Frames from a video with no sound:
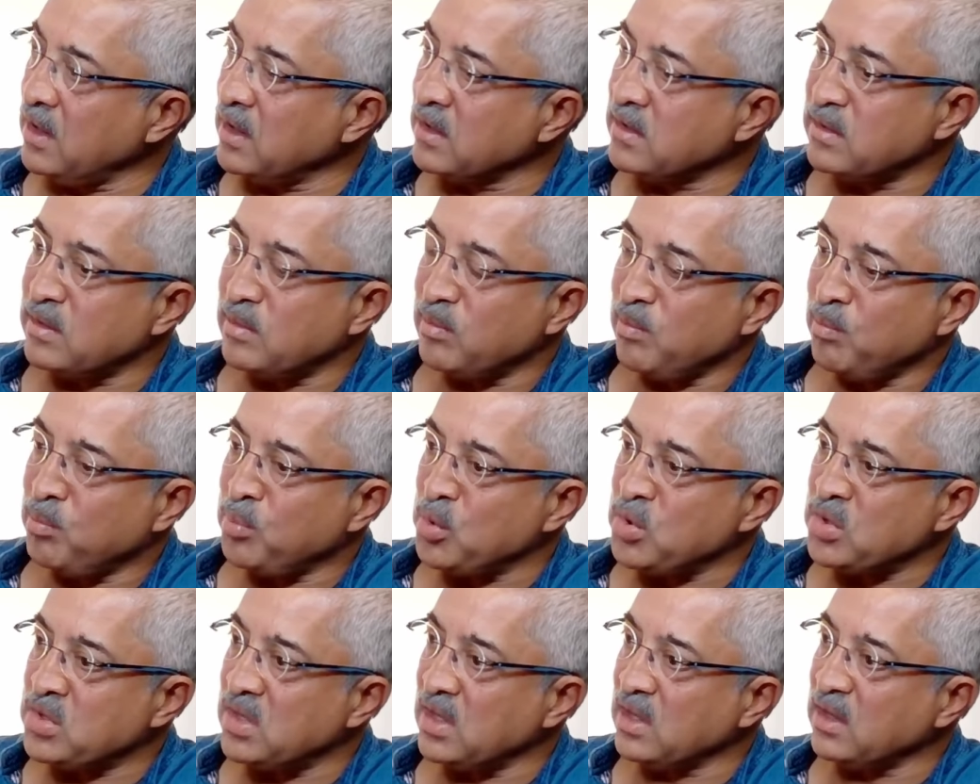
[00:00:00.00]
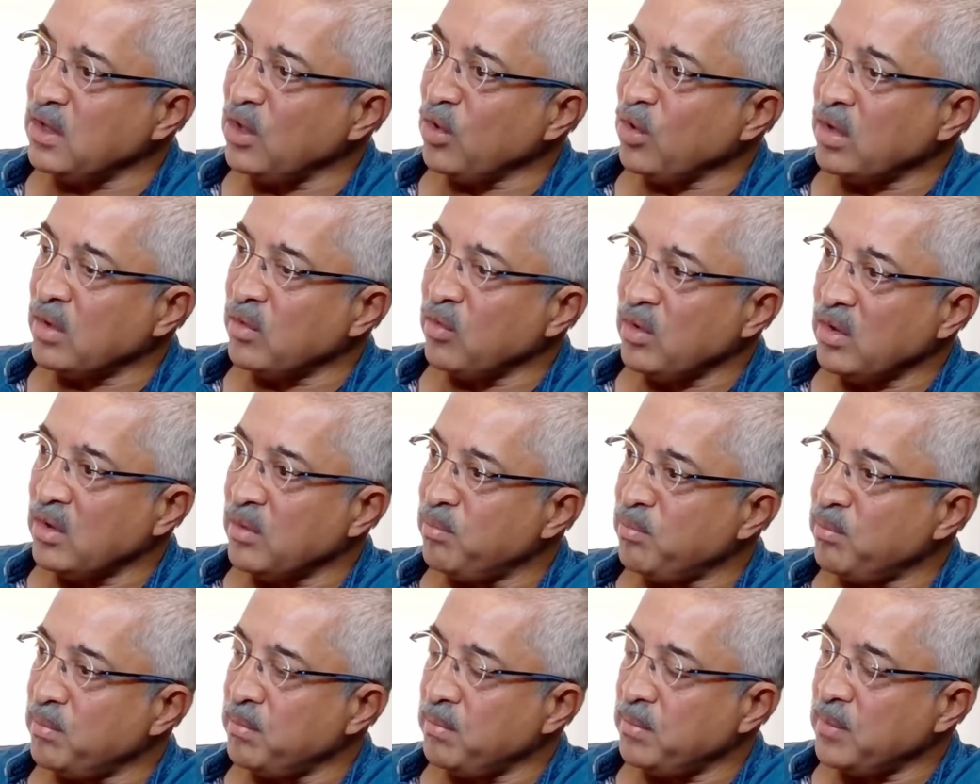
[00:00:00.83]
It's pushing the
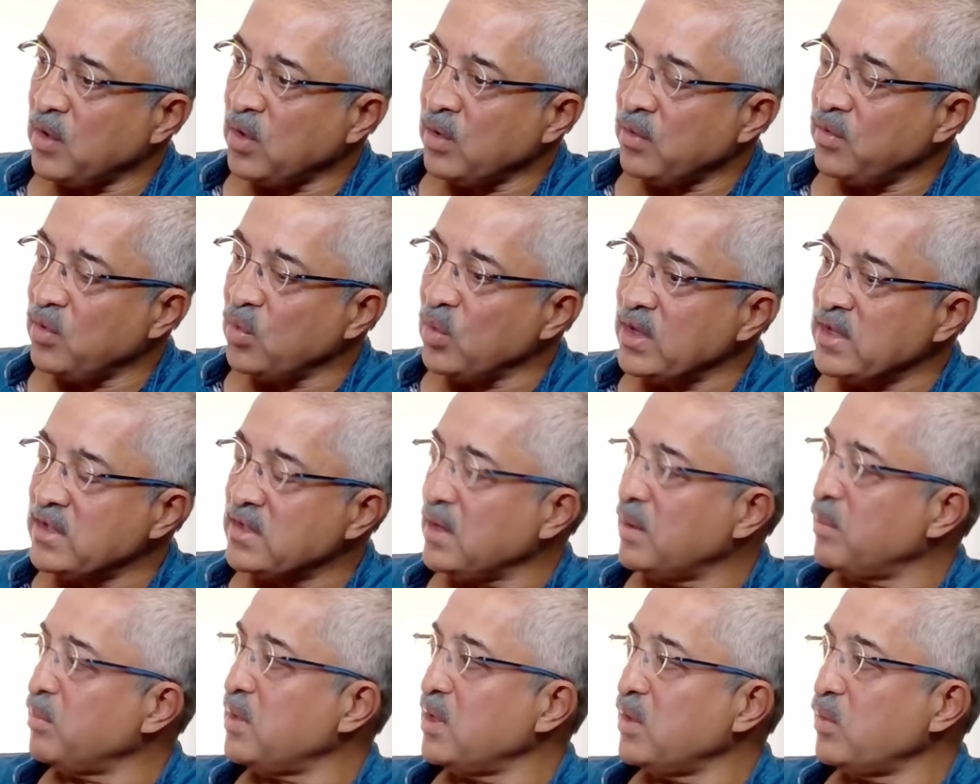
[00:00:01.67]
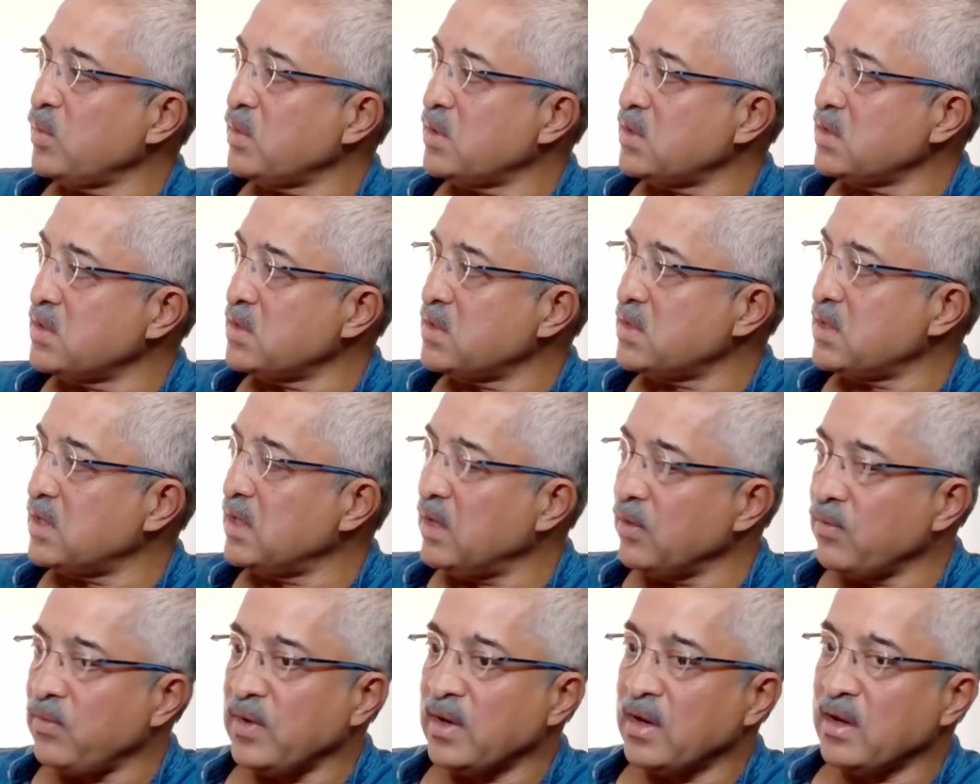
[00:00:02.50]
envelope of doing something which is
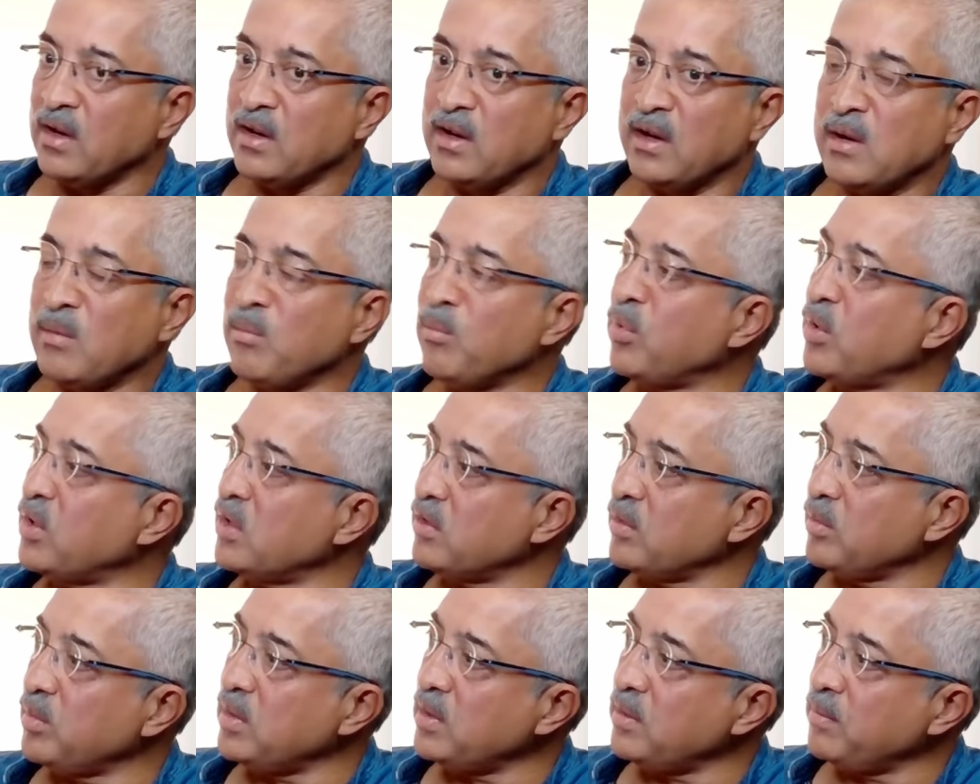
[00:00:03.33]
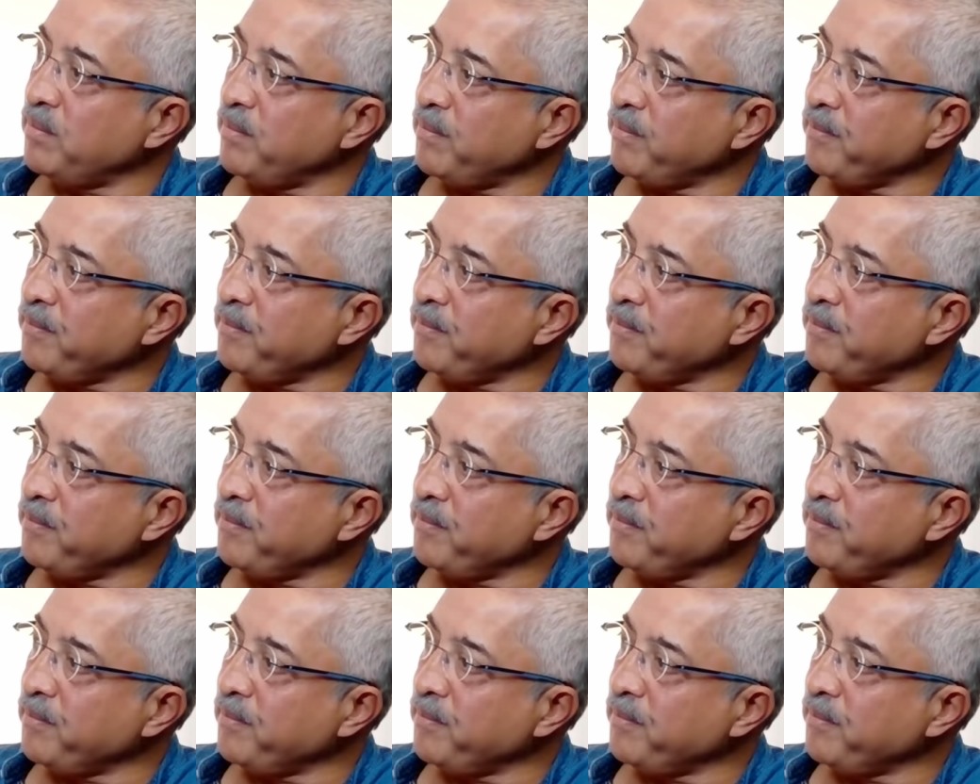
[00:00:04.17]
difficult and impossible.